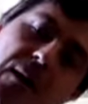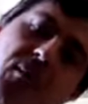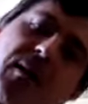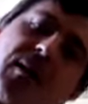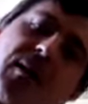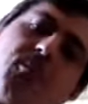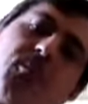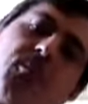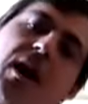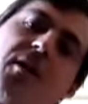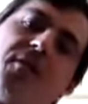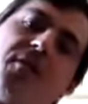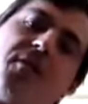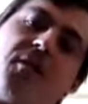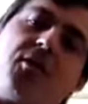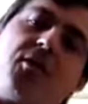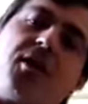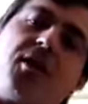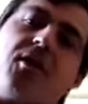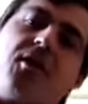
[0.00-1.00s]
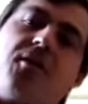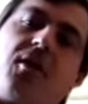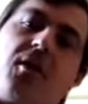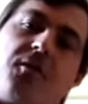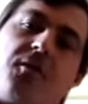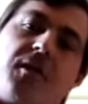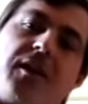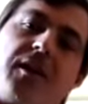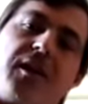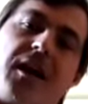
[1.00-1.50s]
wife of the owner of
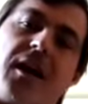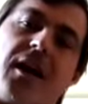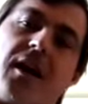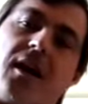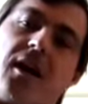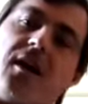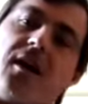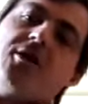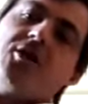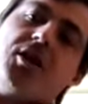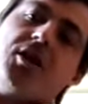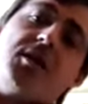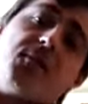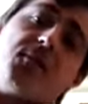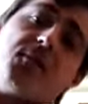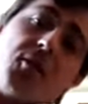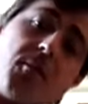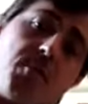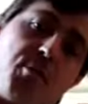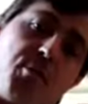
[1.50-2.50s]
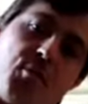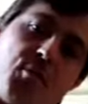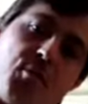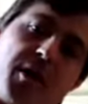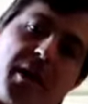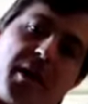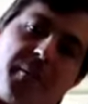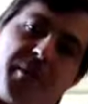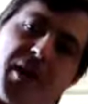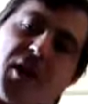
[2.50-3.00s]
Andrea, she's from Puglia.
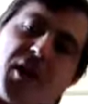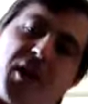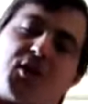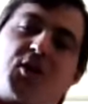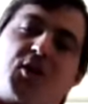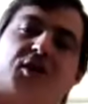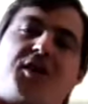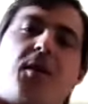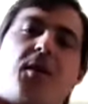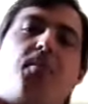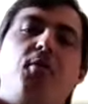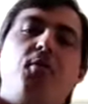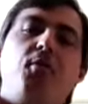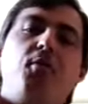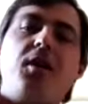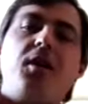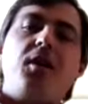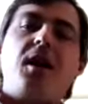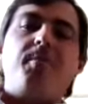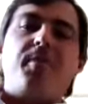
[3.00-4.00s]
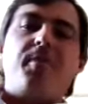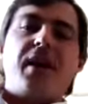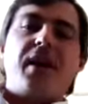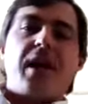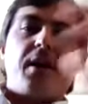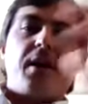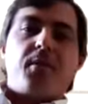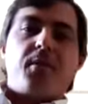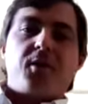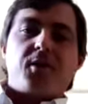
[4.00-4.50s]
So it's a
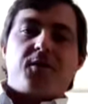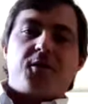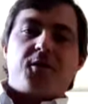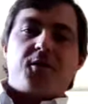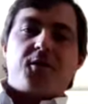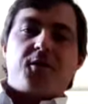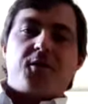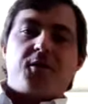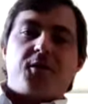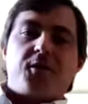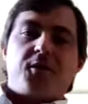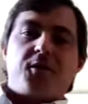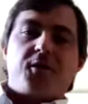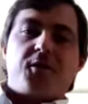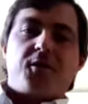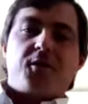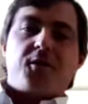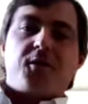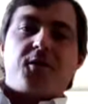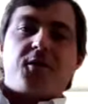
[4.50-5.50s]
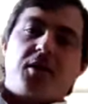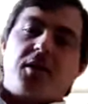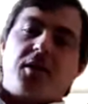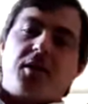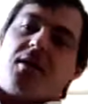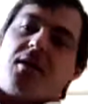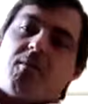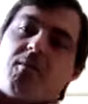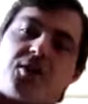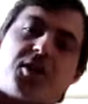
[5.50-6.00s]
Puglia-Piedmont joint venture,
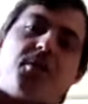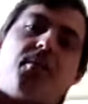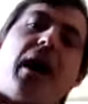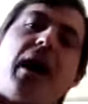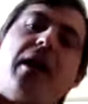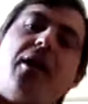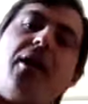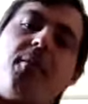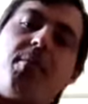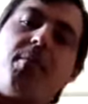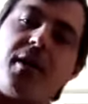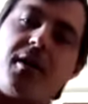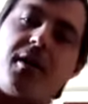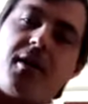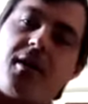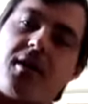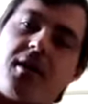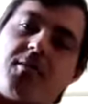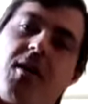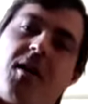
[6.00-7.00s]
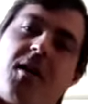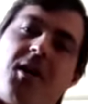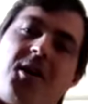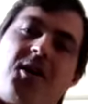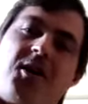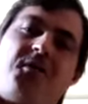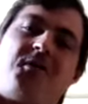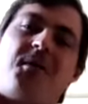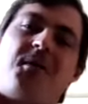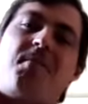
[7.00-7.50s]
which in my opinion is one
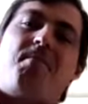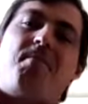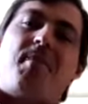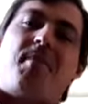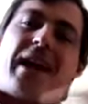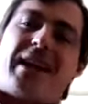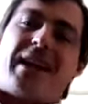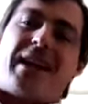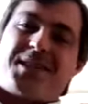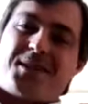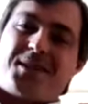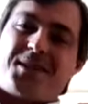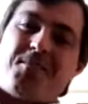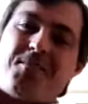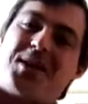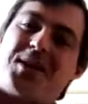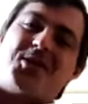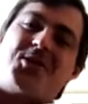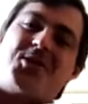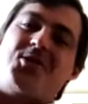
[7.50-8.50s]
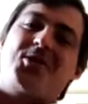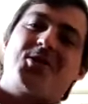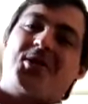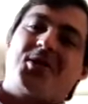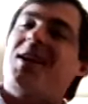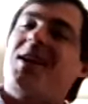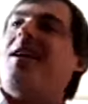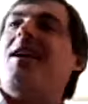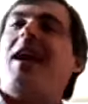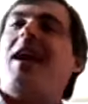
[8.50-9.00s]
of the best mixtures
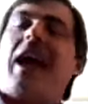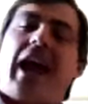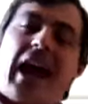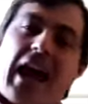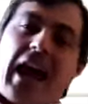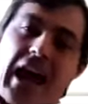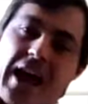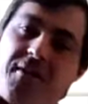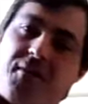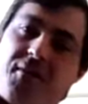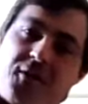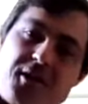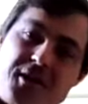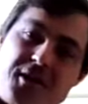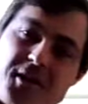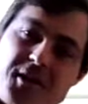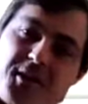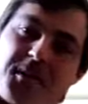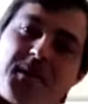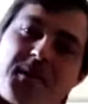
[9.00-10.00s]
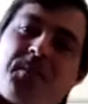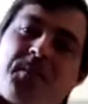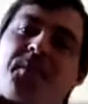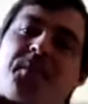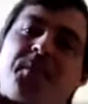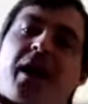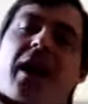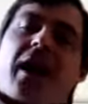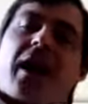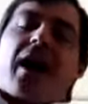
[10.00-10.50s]
ever.
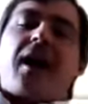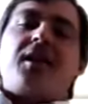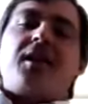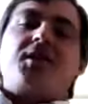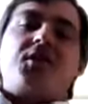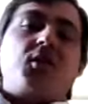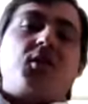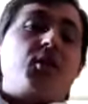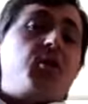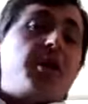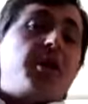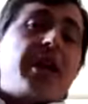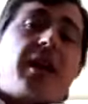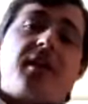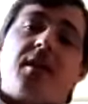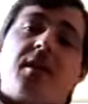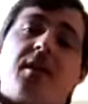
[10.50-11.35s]
And so you get the